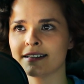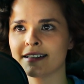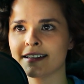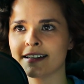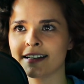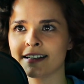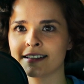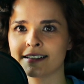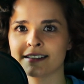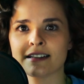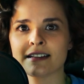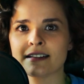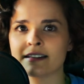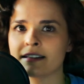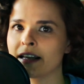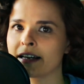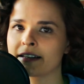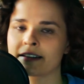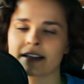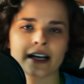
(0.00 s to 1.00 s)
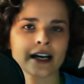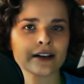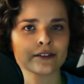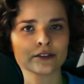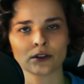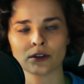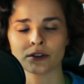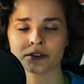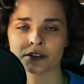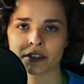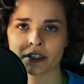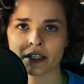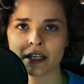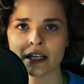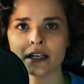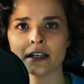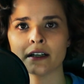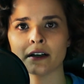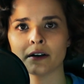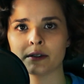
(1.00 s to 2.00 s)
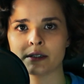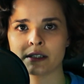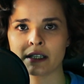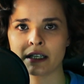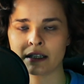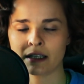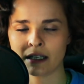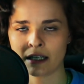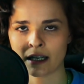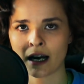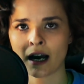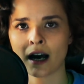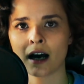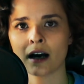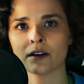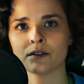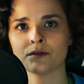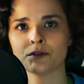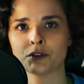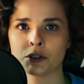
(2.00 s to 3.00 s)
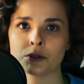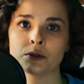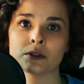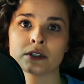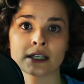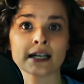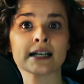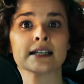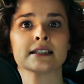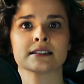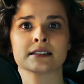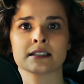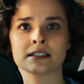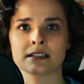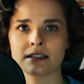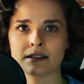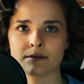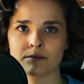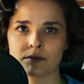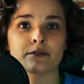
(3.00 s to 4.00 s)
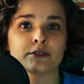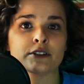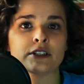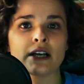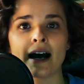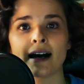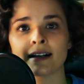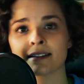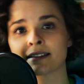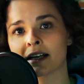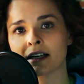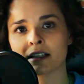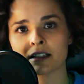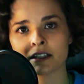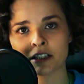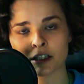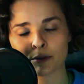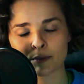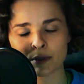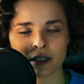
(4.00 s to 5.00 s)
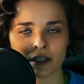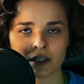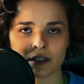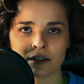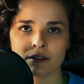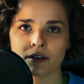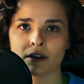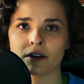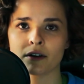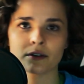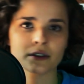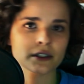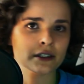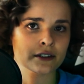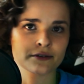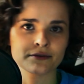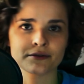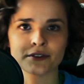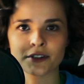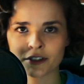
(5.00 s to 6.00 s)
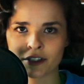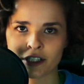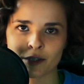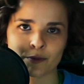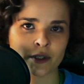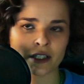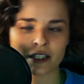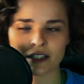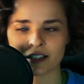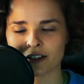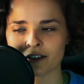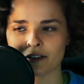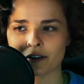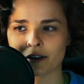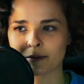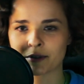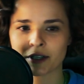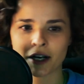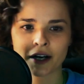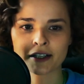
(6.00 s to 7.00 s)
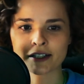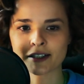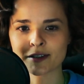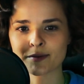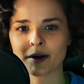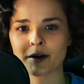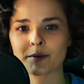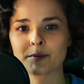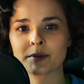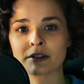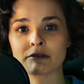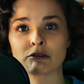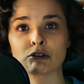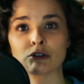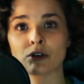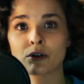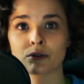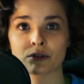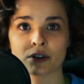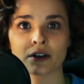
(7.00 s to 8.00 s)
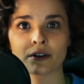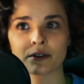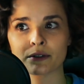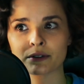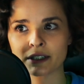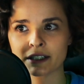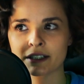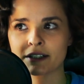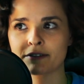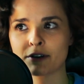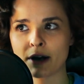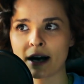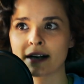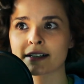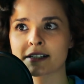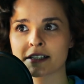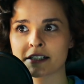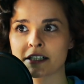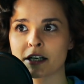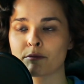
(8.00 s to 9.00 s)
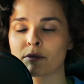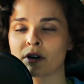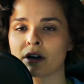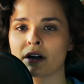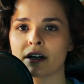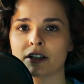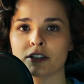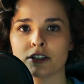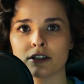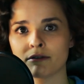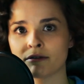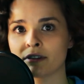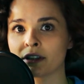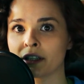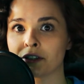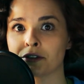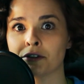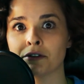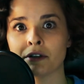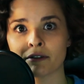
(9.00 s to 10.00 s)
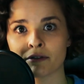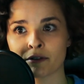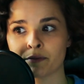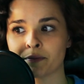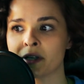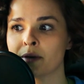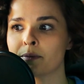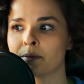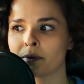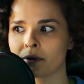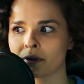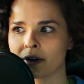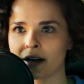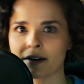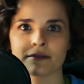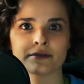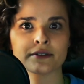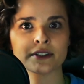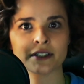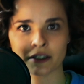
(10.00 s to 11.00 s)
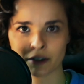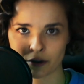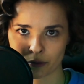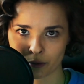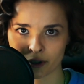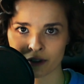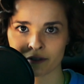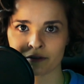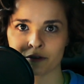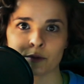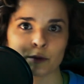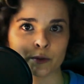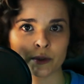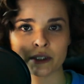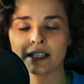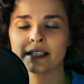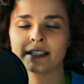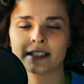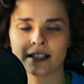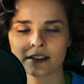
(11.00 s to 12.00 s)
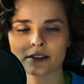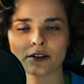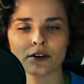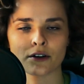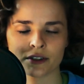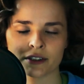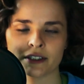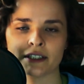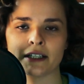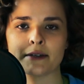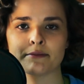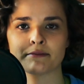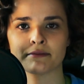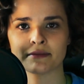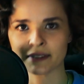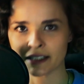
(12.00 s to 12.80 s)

It's like they have an alter ego. It's like they have two sides to them. I mean, ask any Gemini you know, or if you're a Gemini, then you know what I'm talking about. But if you don't know, like, if you ask a Gemini, do you feel like two different people? Every single one of them will be like, yes, all the time.